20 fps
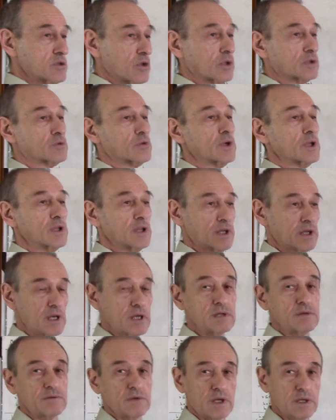not really
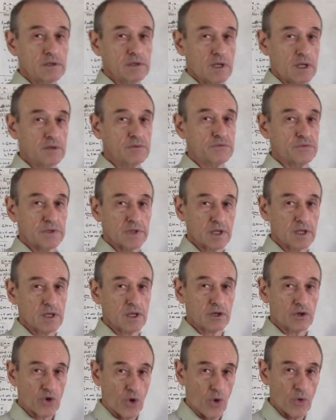in, in
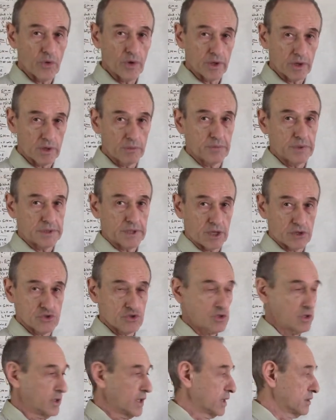infinitely growing
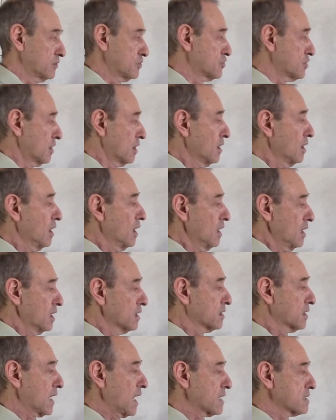potential energy.
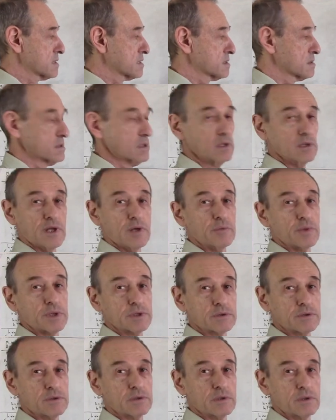It has the
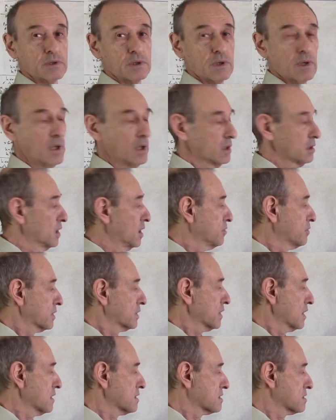limit.
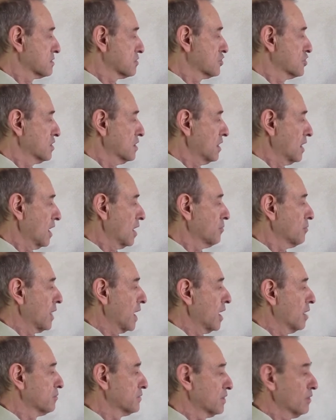Limit is G M
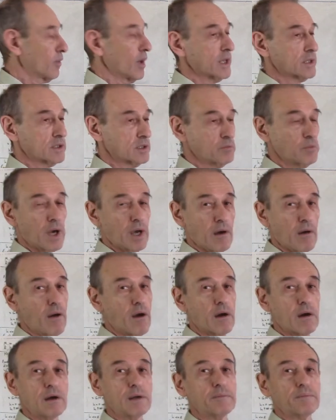M divided by
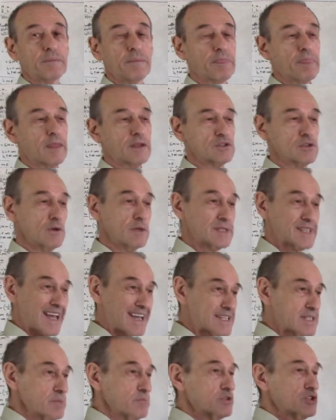R. So it's
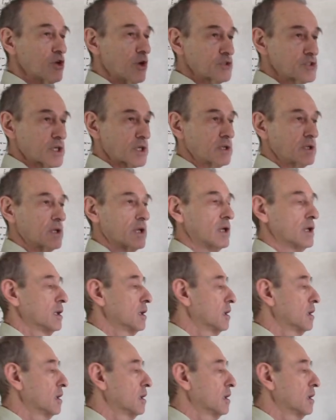asymptotically